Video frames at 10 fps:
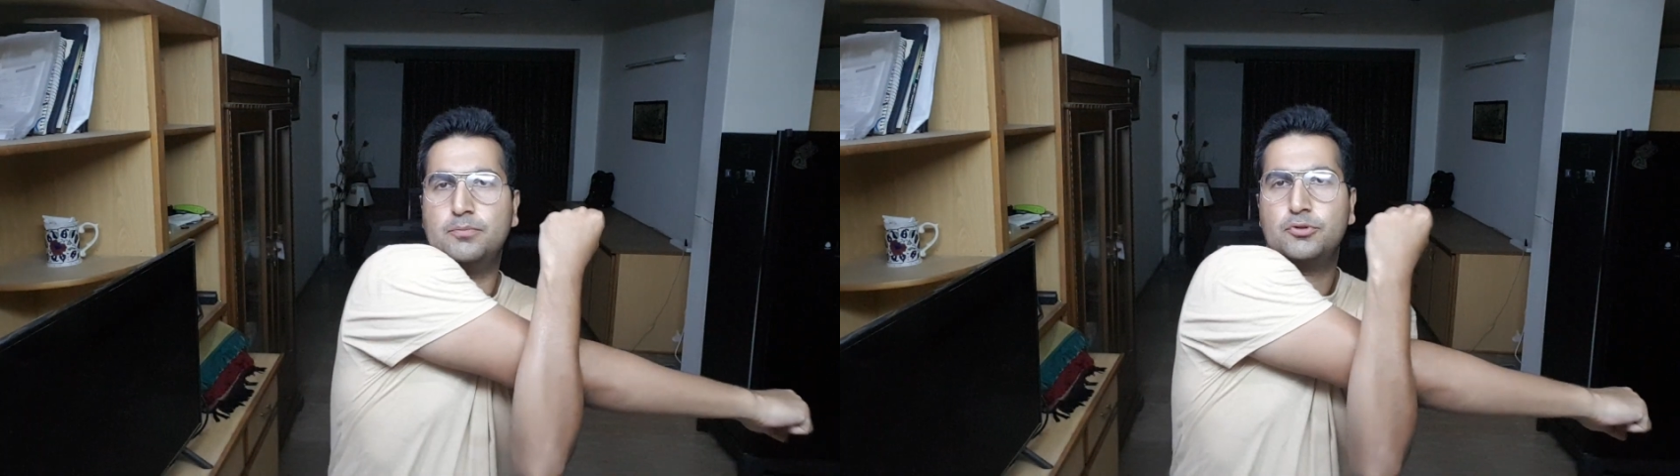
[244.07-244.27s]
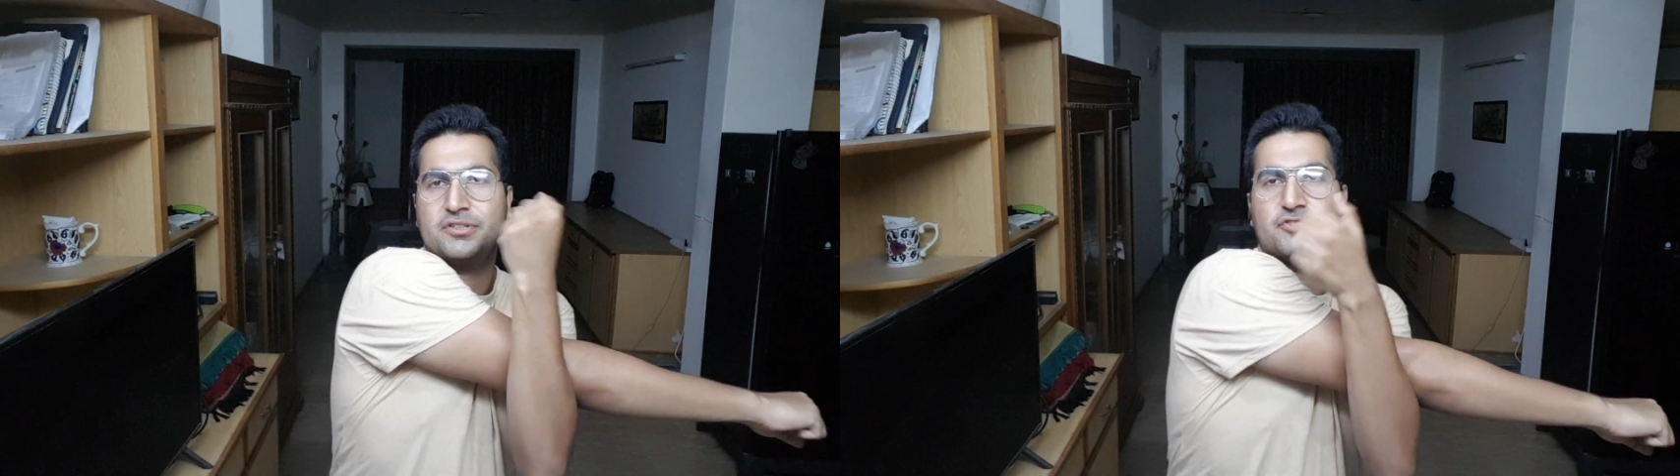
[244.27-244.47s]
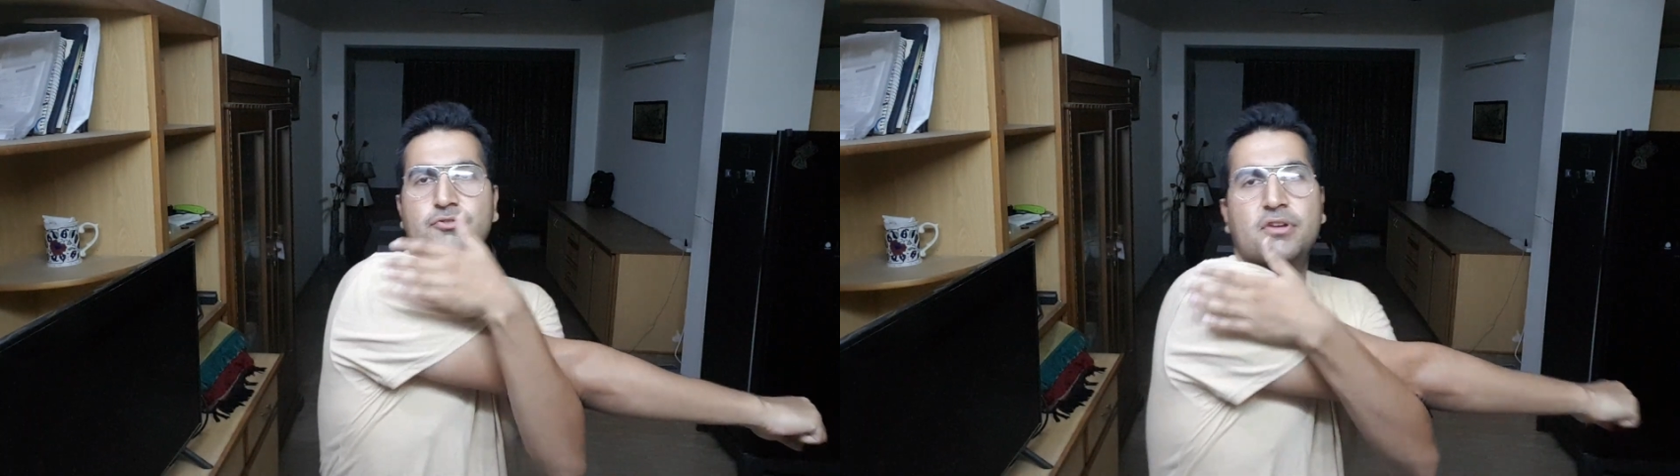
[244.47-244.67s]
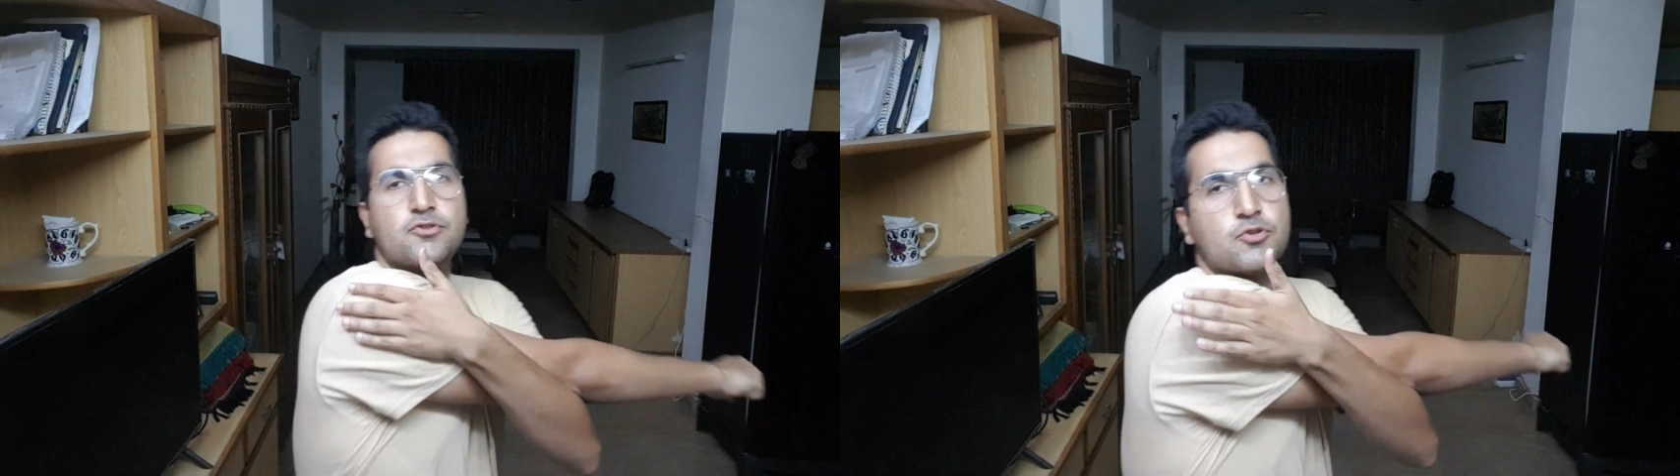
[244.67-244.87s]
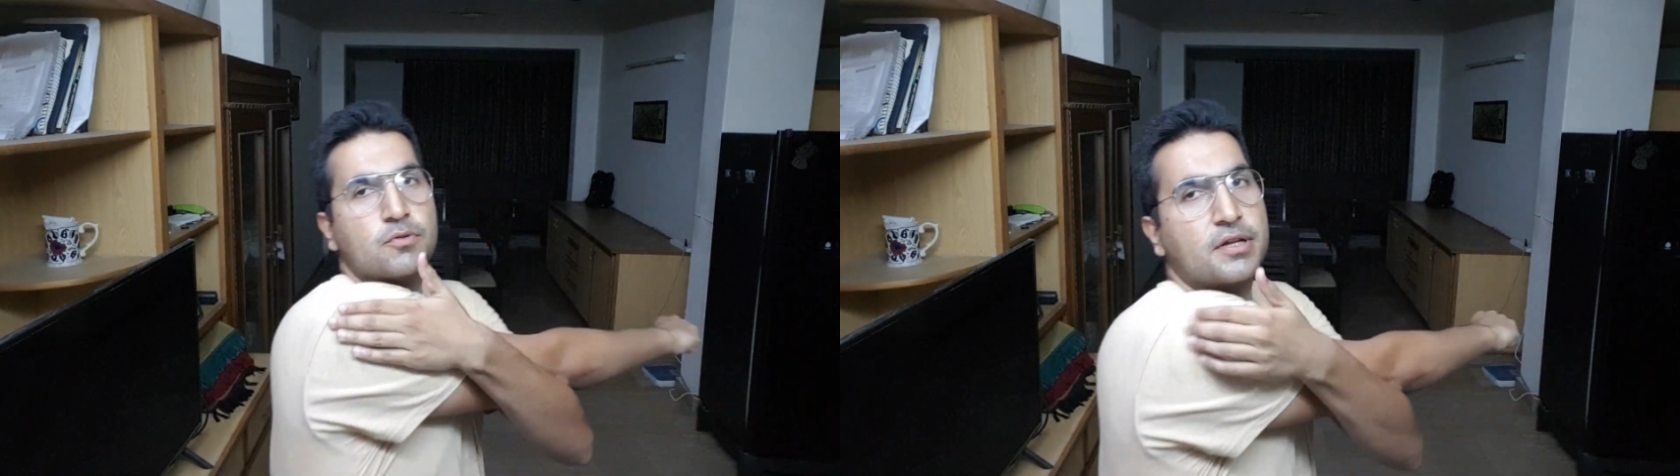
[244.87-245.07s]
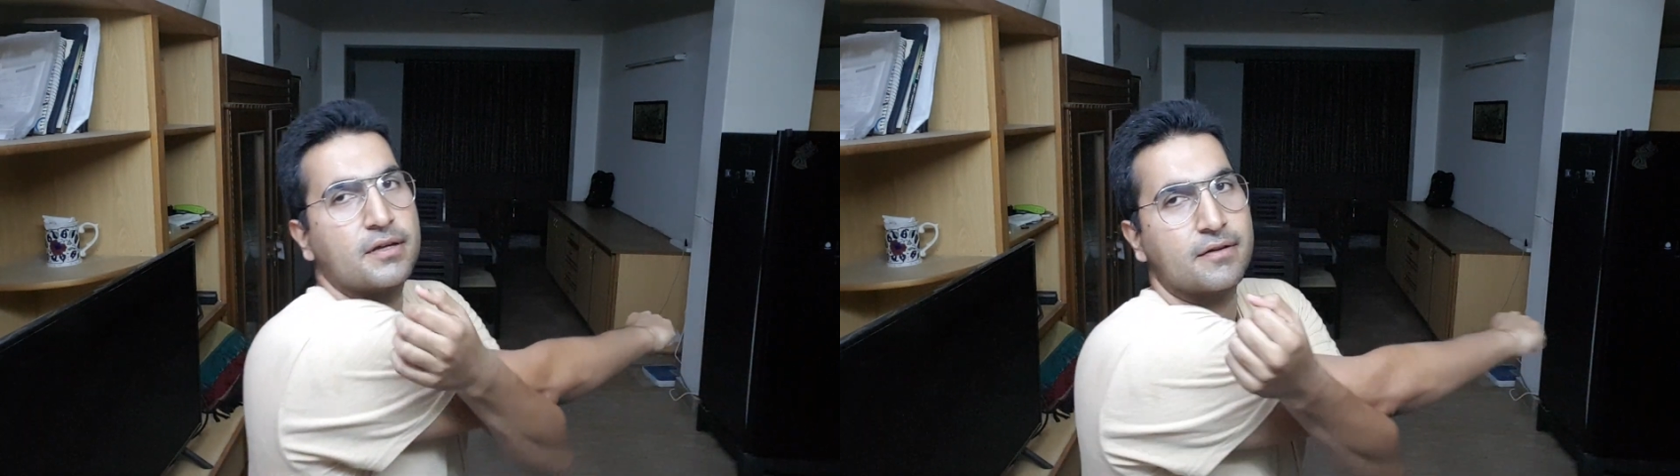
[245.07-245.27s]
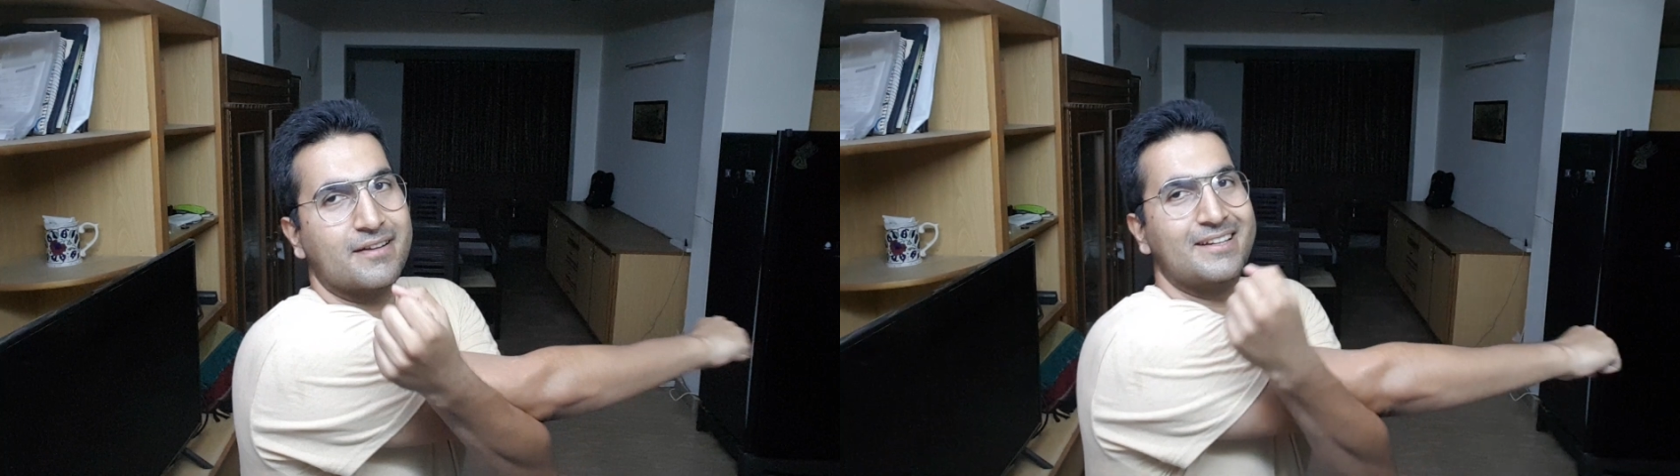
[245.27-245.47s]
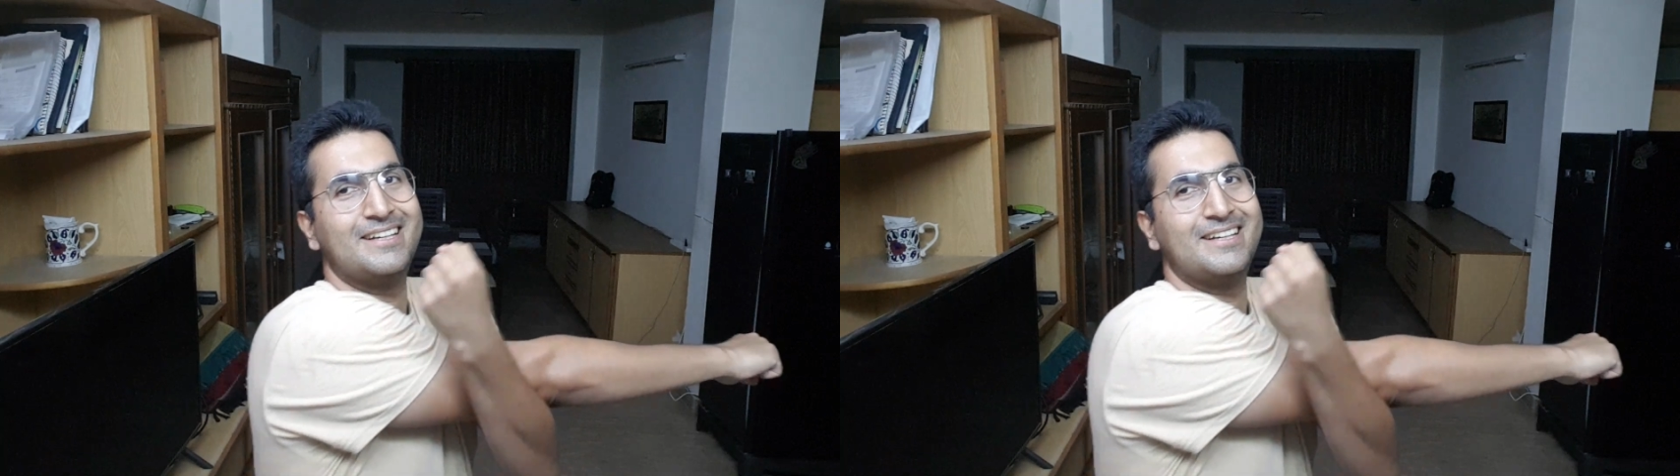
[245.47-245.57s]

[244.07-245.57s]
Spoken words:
to put a stretch over here,